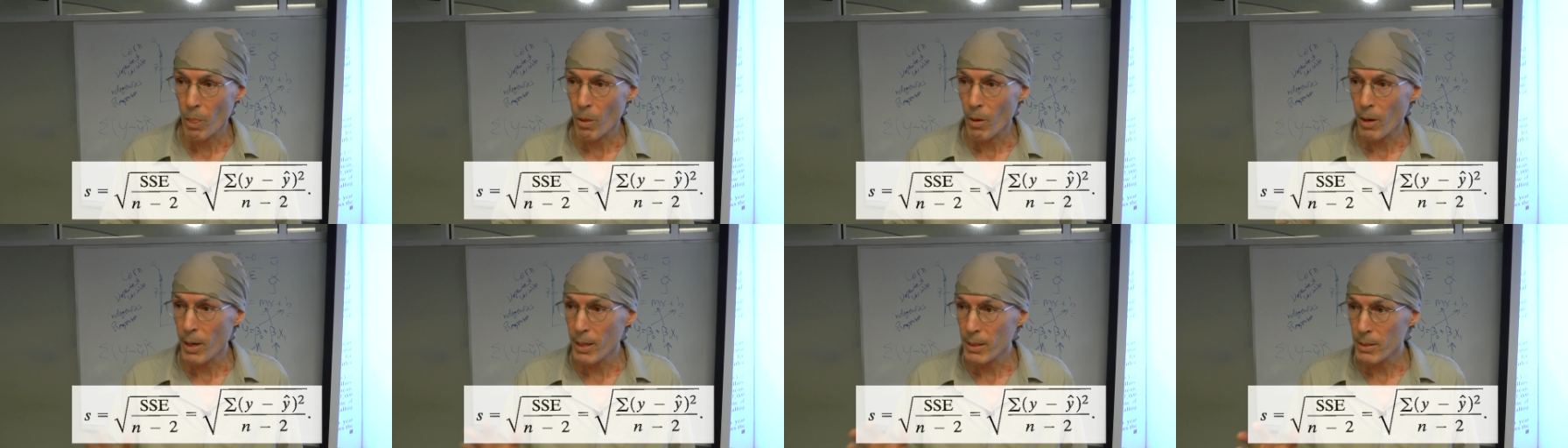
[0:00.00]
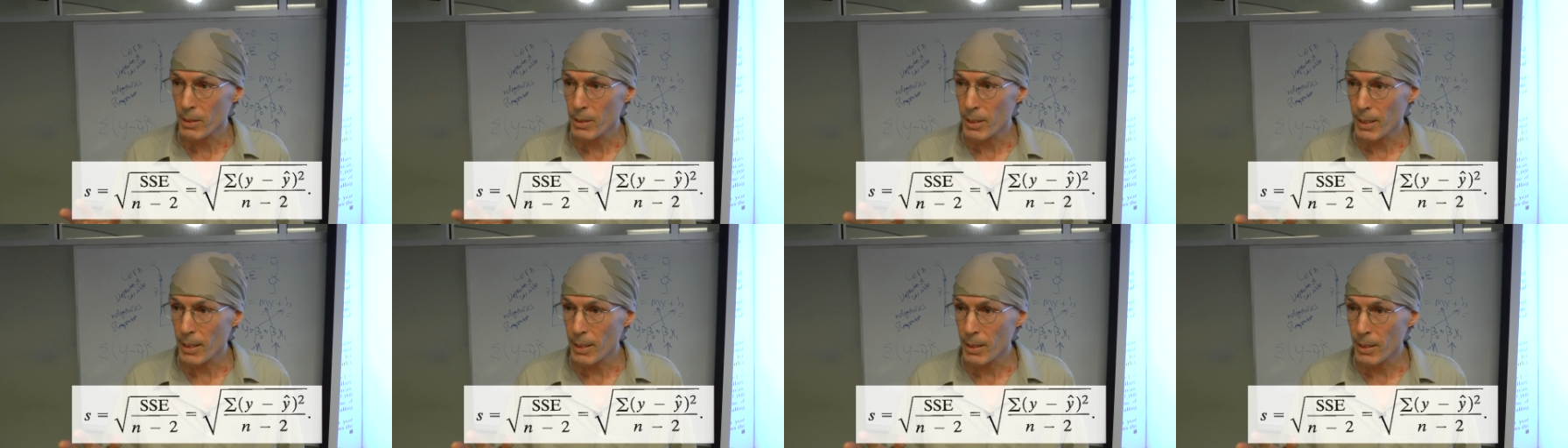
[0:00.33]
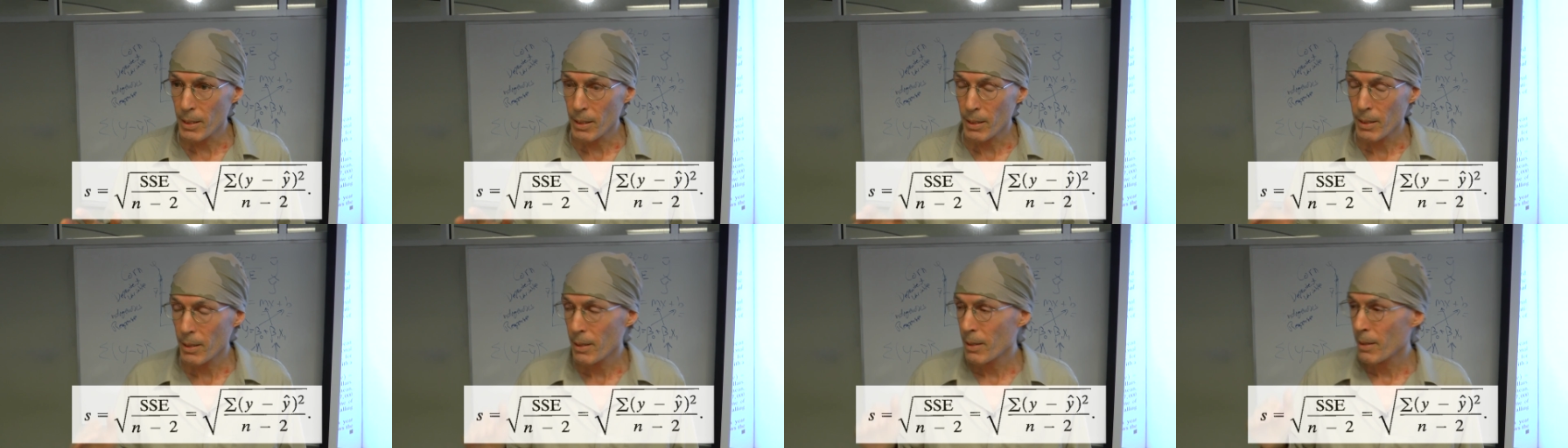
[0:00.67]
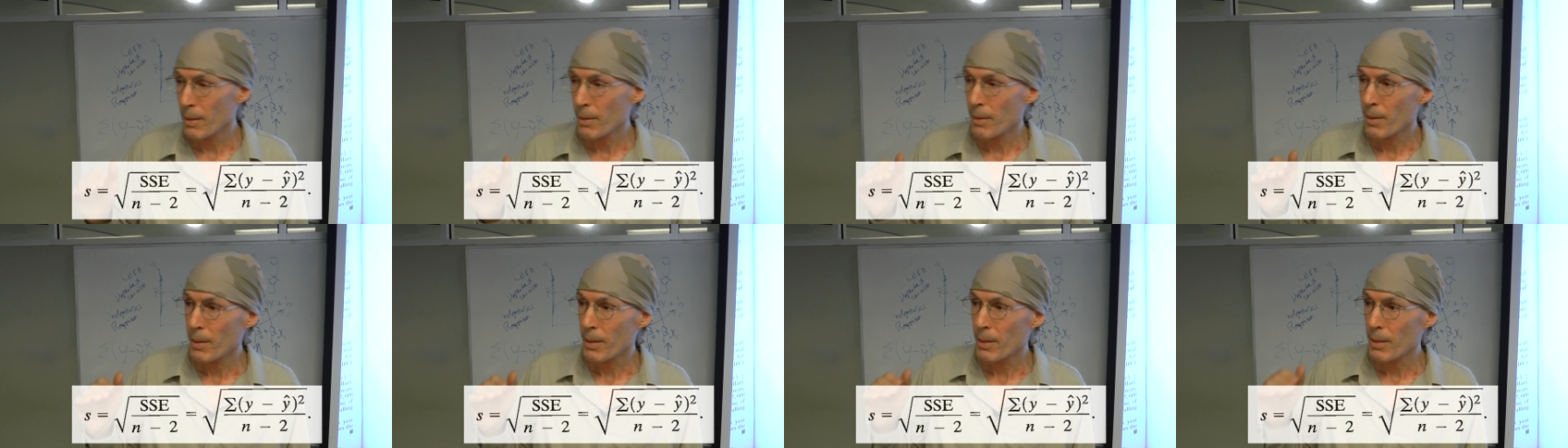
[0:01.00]
I said
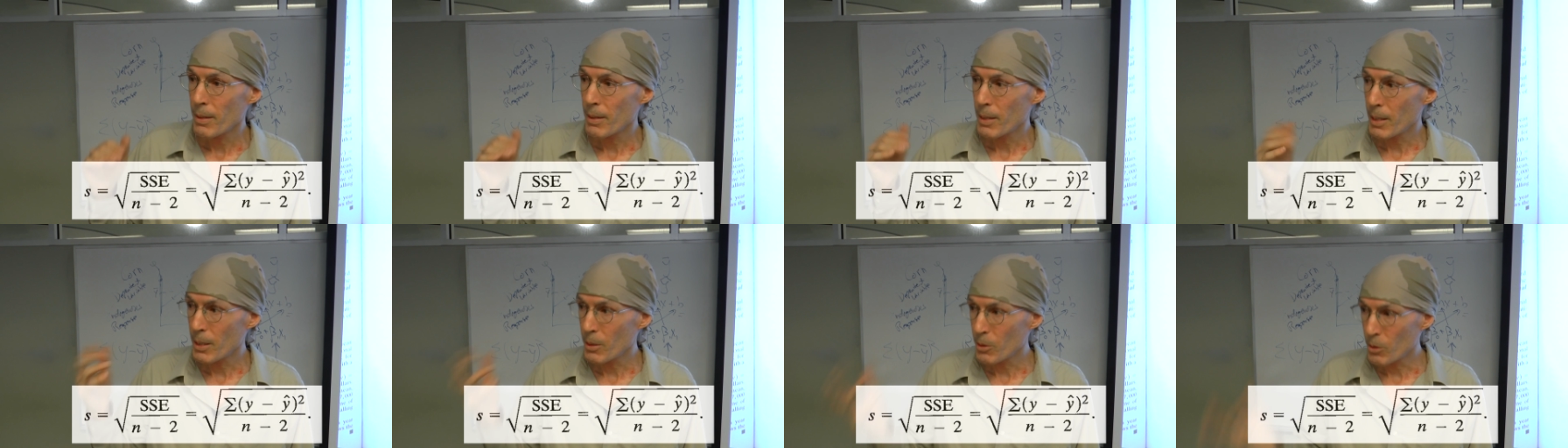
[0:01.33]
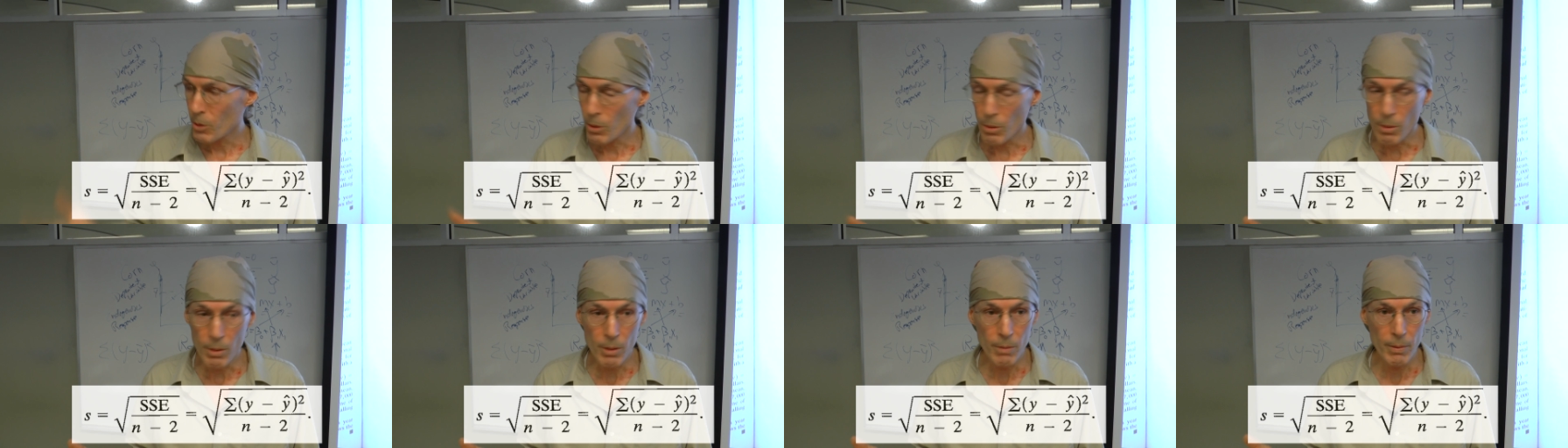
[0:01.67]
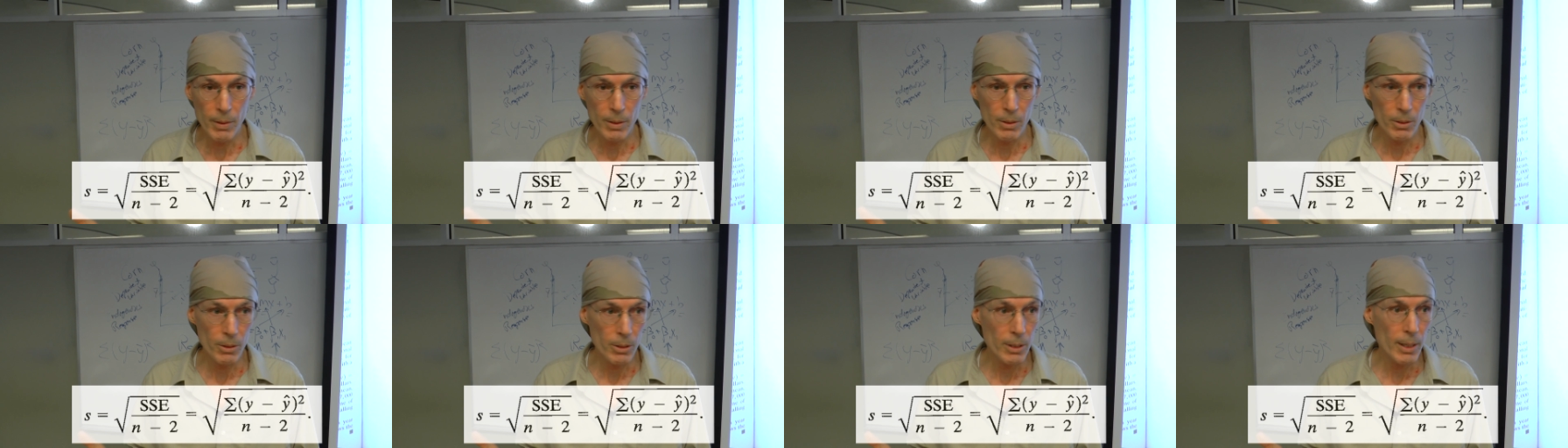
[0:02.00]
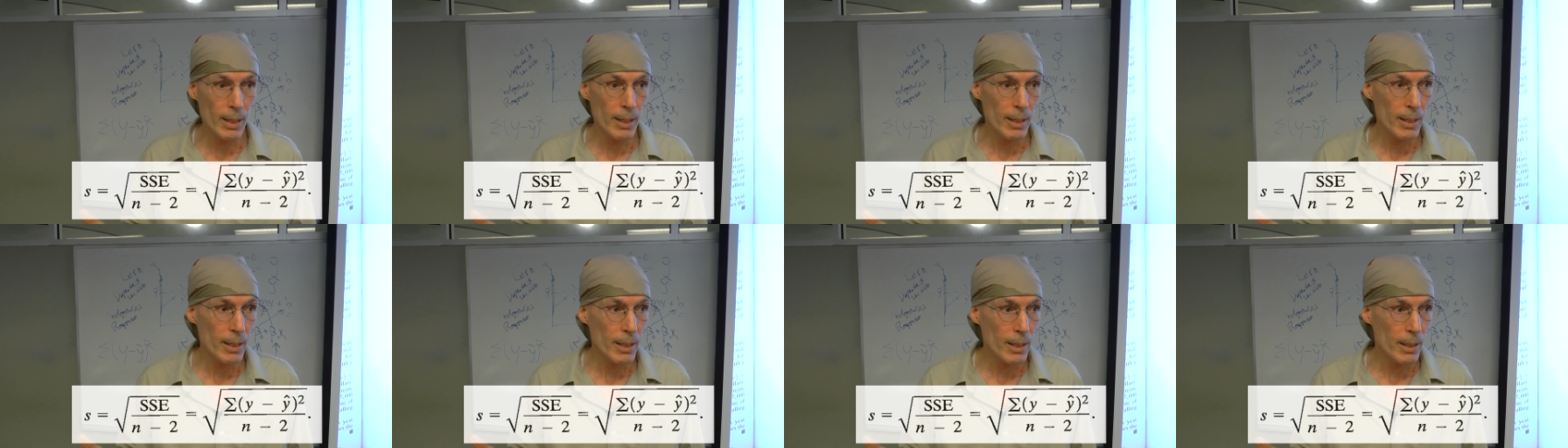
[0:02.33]
the intuitive
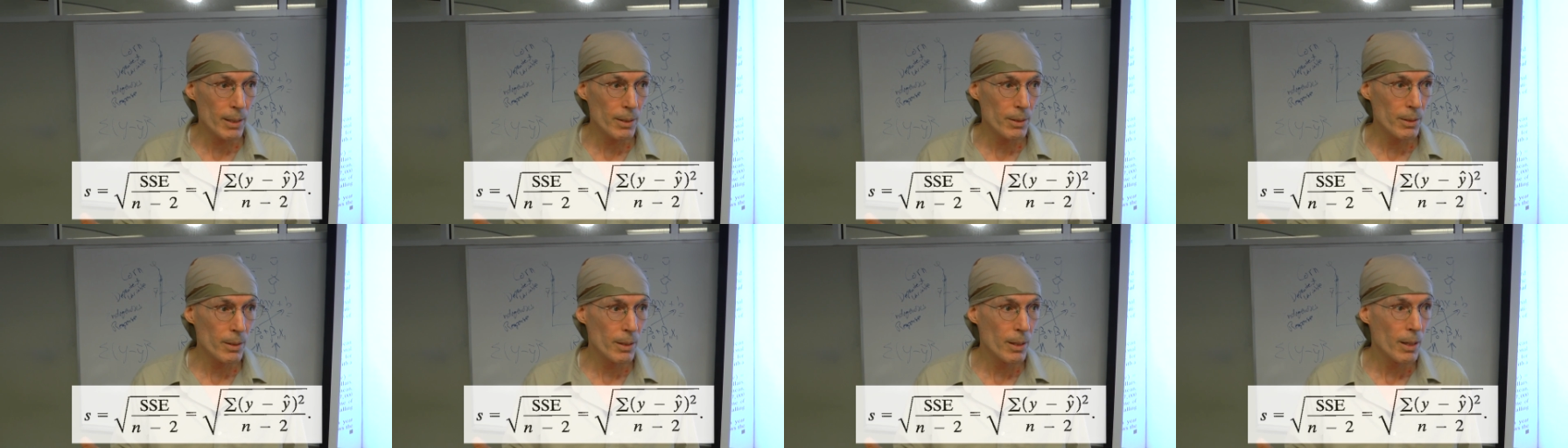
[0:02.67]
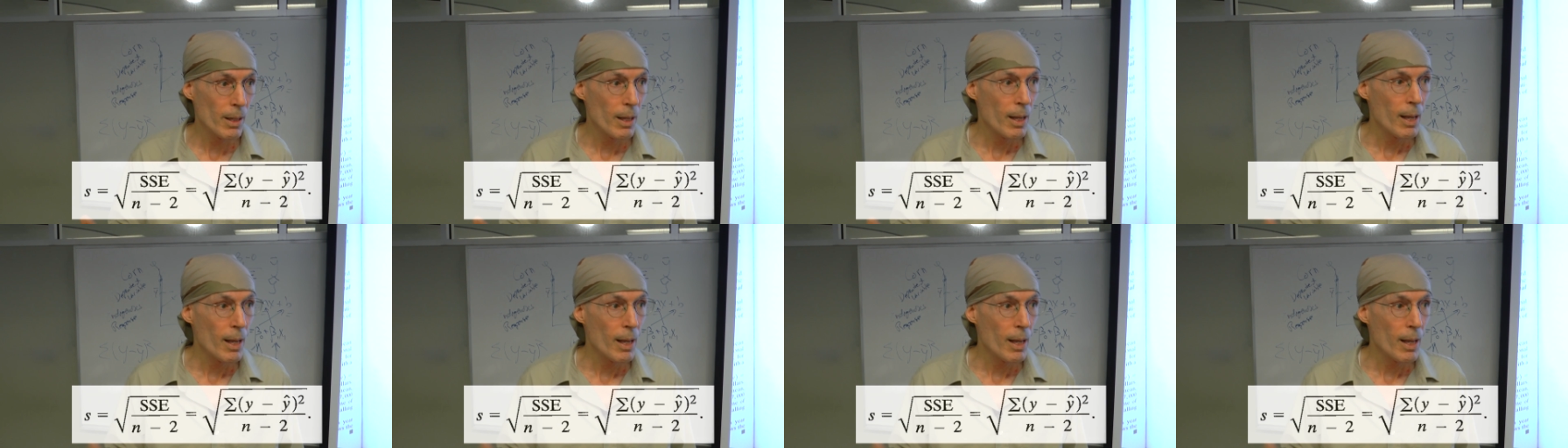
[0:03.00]
understanding is